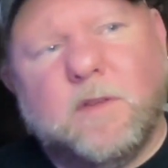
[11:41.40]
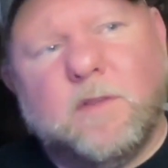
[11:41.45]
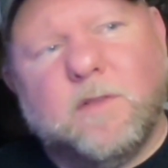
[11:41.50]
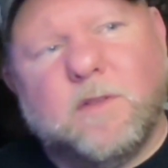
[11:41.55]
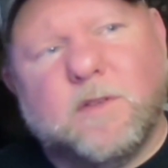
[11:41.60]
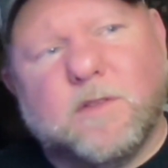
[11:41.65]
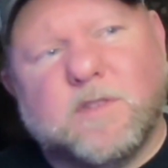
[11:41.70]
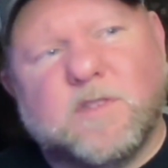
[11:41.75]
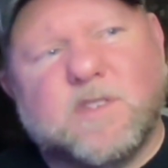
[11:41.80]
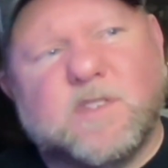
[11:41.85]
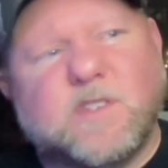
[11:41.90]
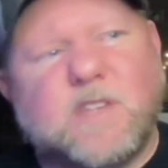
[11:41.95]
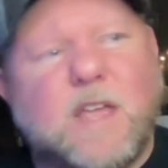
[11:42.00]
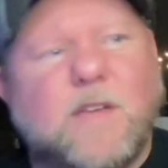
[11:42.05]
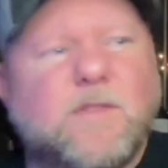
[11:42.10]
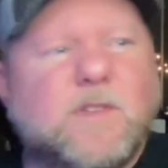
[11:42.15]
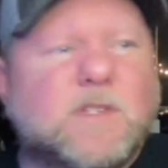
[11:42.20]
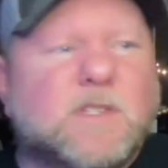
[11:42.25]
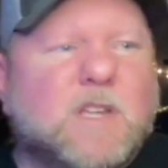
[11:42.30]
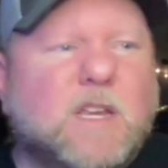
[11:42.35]
the
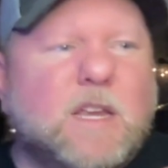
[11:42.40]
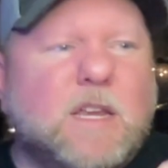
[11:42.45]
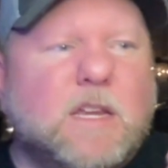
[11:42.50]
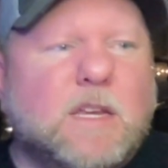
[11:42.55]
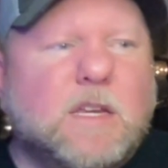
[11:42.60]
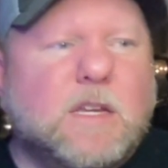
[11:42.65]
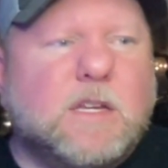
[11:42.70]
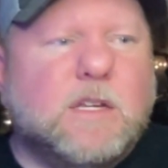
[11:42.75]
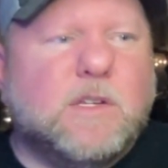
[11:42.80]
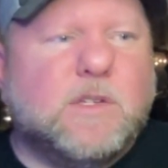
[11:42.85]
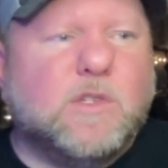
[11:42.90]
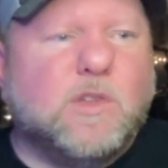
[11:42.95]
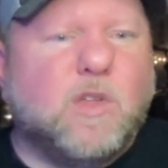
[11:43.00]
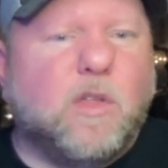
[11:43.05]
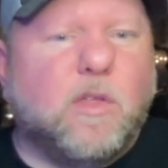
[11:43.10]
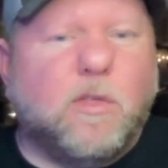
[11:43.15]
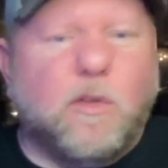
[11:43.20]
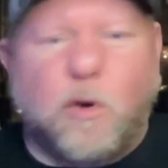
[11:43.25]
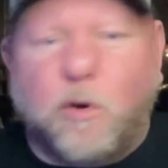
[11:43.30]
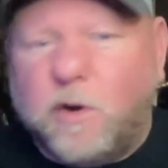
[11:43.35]
$17 to
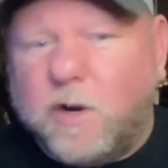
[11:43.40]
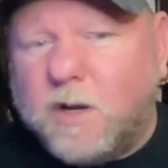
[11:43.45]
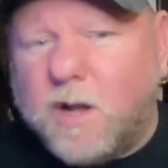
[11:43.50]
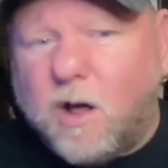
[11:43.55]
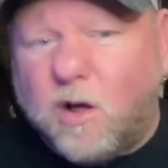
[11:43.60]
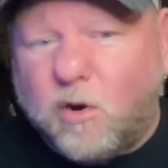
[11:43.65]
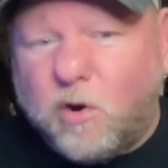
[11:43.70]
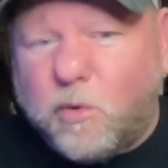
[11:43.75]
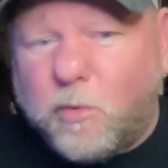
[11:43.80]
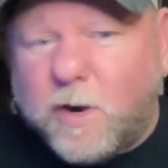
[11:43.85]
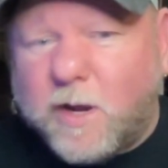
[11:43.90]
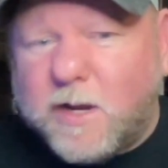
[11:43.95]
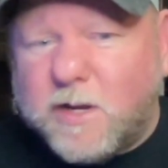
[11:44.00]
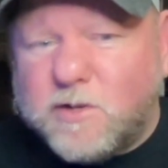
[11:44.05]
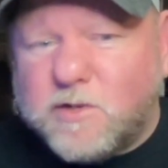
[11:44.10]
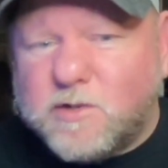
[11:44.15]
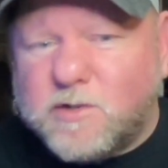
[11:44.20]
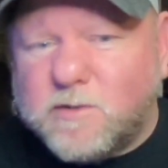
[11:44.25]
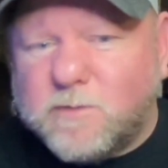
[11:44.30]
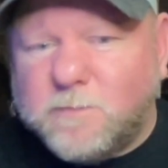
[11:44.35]
$30
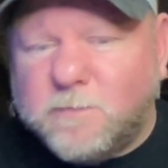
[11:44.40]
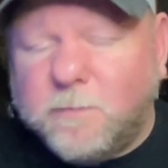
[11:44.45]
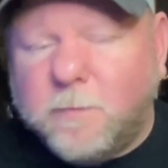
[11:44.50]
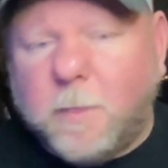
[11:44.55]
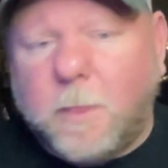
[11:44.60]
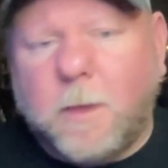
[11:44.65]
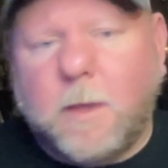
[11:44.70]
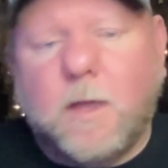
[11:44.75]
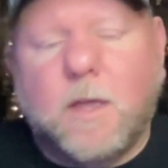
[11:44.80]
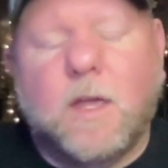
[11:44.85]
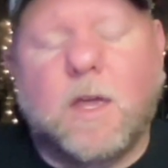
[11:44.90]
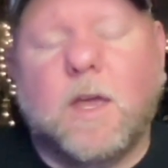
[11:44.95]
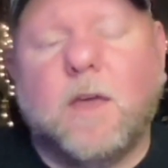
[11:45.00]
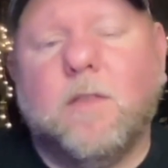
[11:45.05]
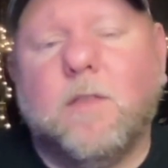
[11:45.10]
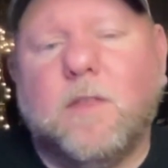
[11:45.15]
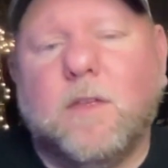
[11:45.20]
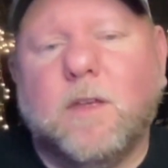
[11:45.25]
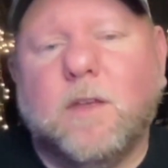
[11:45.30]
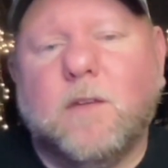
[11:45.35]
range,
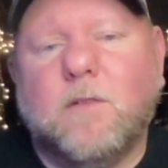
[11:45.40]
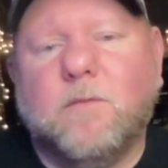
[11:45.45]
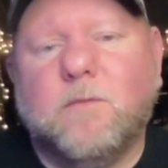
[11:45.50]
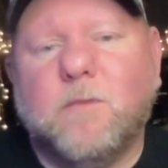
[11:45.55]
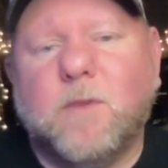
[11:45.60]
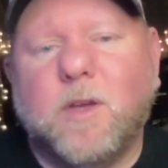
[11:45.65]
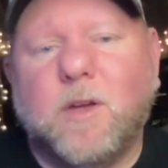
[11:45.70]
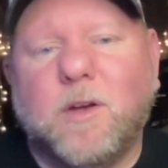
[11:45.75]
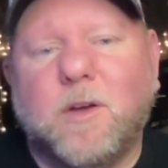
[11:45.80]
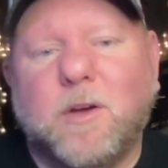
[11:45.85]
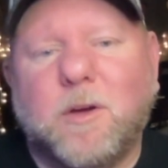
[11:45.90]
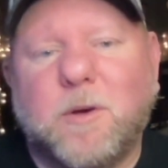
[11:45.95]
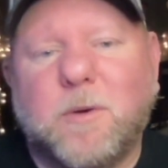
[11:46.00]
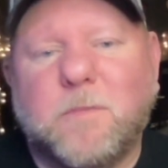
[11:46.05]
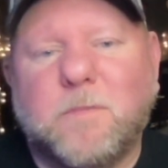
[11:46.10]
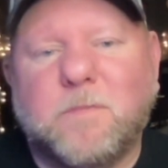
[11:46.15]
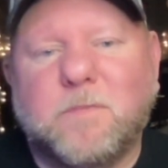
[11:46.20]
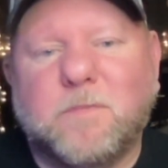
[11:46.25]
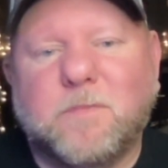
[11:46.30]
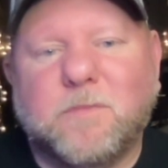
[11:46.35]
and then I
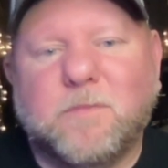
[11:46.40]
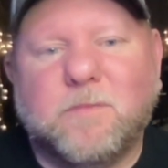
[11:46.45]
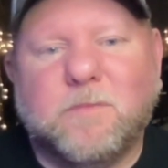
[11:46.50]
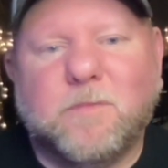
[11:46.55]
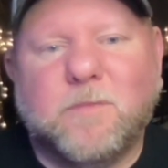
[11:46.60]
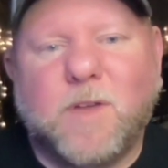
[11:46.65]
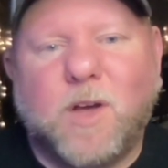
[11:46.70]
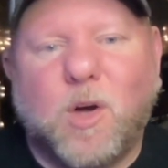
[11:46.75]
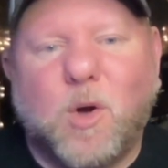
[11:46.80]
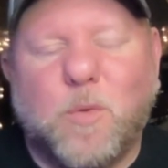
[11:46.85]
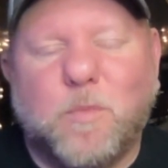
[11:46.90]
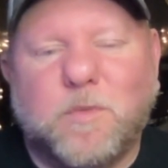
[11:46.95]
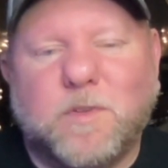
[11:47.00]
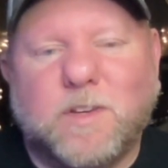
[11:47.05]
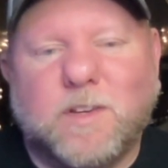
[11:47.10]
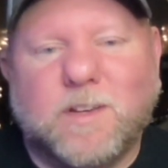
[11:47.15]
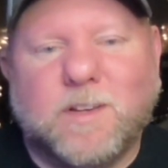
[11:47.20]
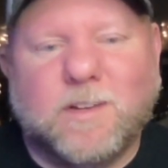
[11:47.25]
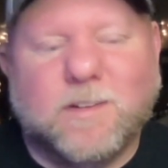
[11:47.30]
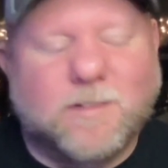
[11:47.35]
hope
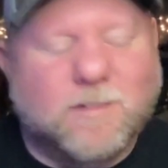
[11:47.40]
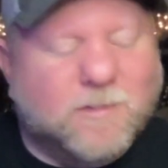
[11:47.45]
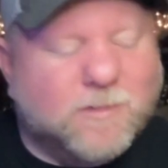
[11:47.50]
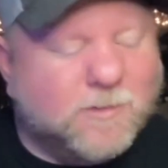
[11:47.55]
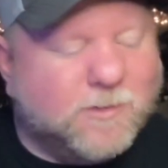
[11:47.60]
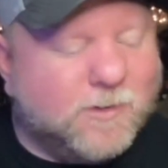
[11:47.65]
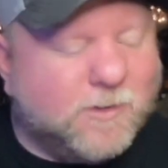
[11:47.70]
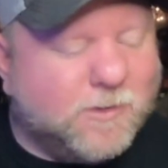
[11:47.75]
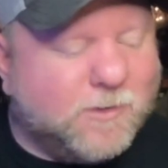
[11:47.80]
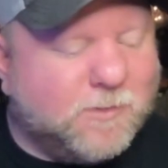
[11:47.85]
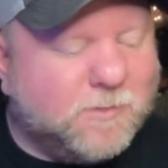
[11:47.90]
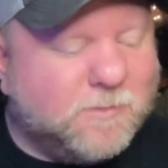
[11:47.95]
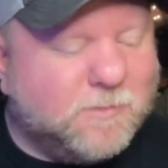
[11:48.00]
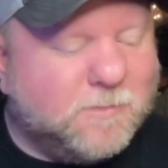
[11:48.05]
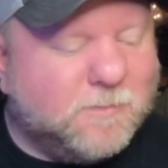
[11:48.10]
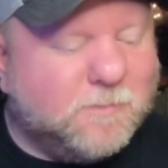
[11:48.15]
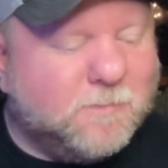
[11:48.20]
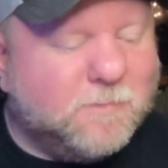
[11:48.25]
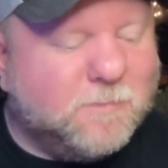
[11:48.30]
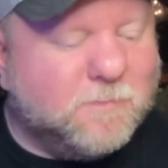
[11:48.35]
to get,
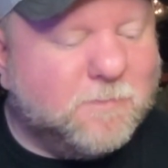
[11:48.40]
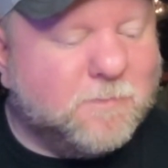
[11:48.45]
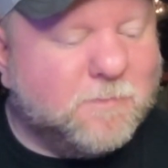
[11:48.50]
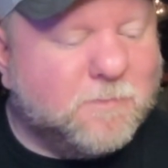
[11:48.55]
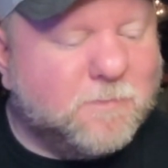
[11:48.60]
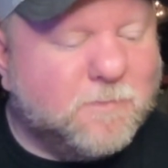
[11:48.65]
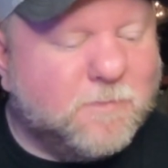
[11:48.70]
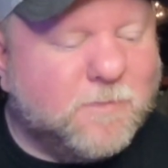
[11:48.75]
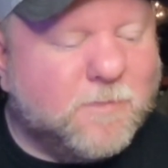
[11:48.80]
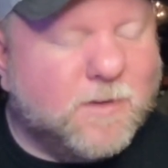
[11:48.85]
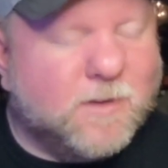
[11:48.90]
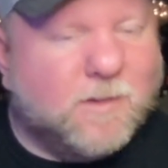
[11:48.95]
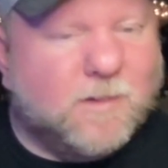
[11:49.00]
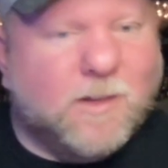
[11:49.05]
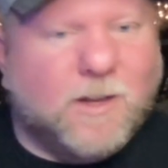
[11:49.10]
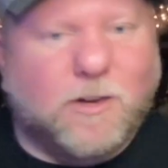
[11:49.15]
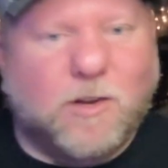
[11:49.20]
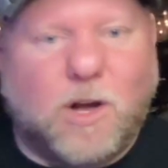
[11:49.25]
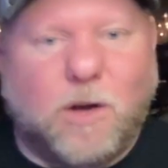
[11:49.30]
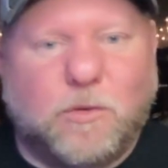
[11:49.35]

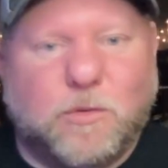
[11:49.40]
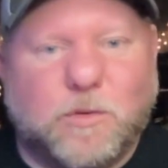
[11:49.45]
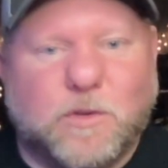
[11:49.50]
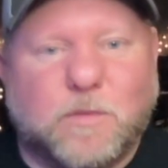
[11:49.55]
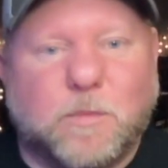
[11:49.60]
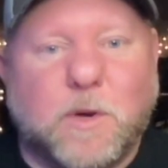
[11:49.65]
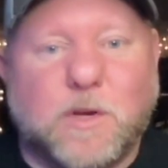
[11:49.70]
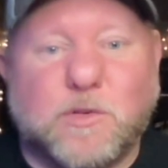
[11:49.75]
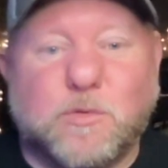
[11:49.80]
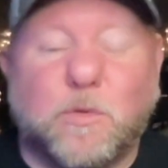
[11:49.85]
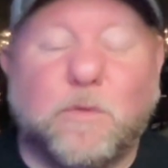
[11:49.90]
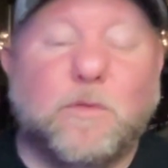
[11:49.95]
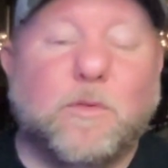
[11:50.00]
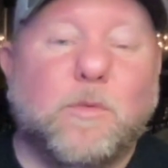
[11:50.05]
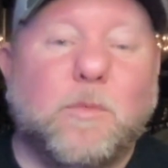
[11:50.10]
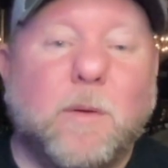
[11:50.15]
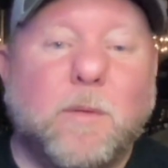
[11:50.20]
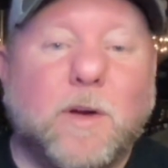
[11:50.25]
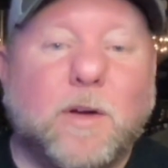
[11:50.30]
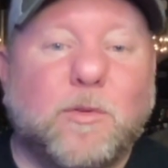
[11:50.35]
like, I'll do a special
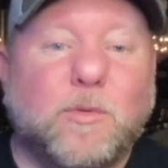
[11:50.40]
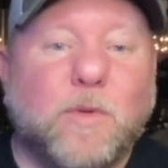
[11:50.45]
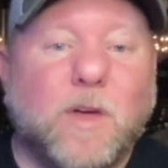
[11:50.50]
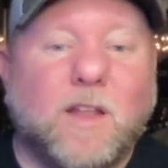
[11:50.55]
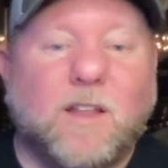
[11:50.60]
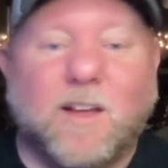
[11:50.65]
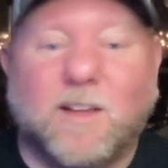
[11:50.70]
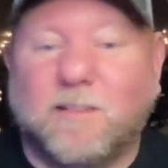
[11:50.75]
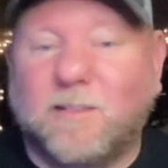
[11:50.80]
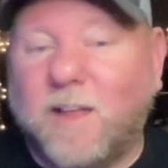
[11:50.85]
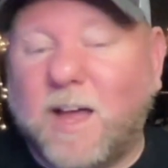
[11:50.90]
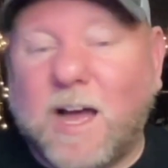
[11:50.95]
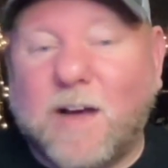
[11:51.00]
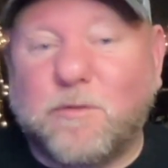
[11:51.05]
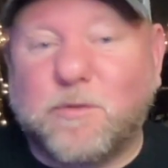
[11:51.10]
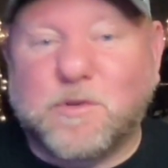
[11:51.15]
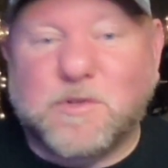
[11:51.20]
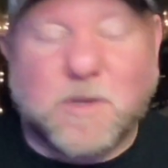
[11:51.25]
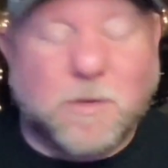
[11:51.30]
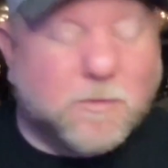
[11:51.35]
review. Maybe I'll do that like
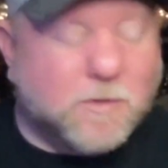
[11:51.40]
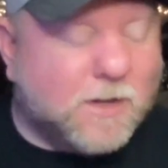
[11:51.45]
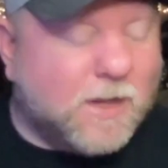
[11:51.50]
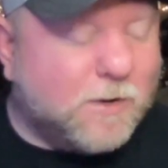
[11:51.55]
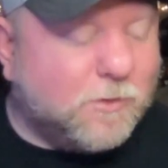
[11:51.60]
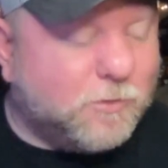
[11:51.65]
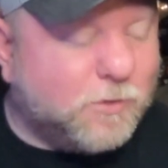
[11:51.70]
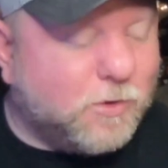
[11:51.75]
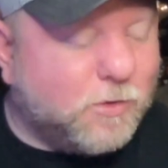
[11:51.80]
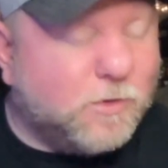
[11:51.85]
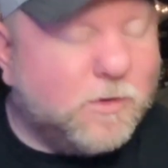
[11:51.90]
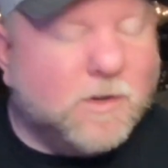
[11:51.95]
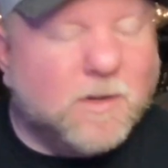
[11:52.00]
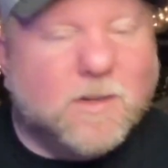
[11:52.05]
live or something, I don't know,